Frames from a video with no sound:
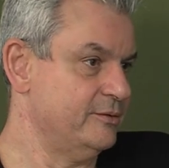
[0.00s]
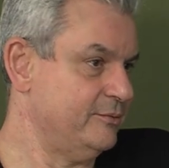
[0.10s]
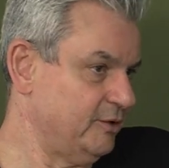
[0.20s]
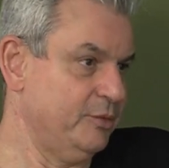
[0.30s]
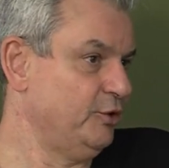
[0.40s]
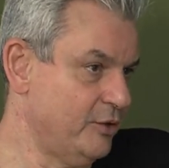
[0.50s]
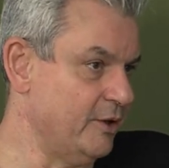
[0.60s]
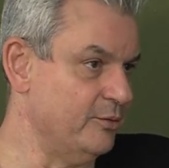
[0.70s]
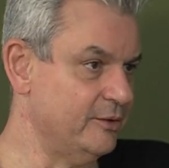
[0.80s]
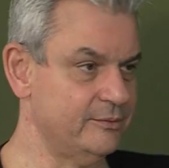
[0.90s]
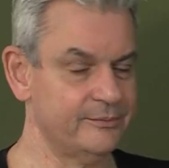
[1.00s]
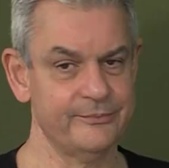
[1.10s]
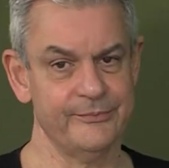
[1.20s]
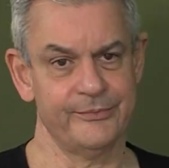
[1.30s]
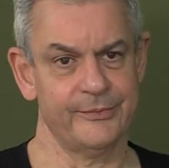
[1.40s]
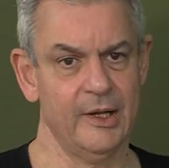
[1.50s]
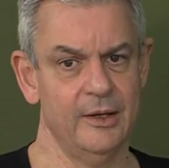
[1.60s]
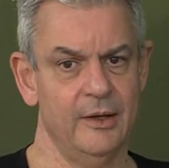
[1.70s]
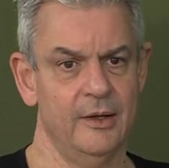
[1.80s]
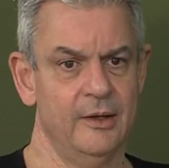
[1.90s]
What are we talking about? Right.
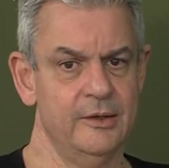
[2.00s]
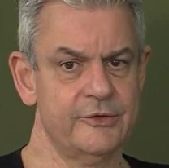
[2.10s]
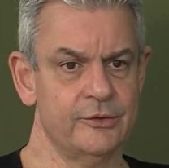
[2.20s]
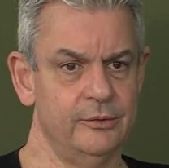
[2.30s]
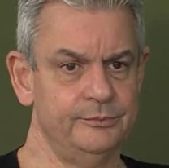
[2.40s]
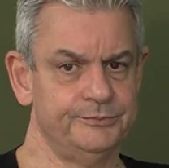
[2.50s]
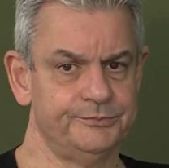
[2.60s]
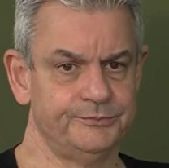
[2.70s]
So